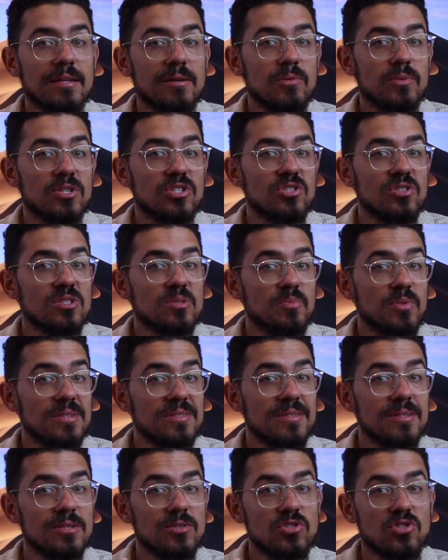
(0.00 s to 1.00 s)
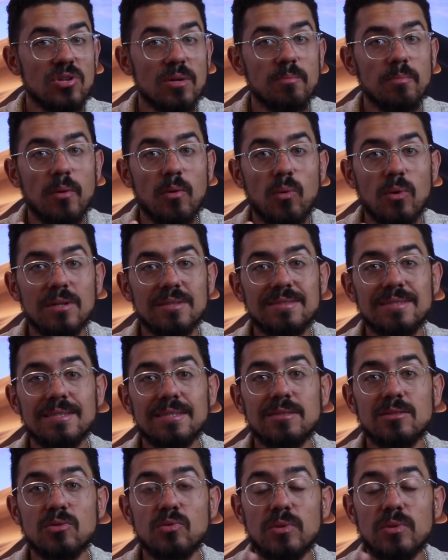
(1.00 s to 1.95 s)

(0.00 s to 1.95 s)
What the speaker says: which is President Trump wanting to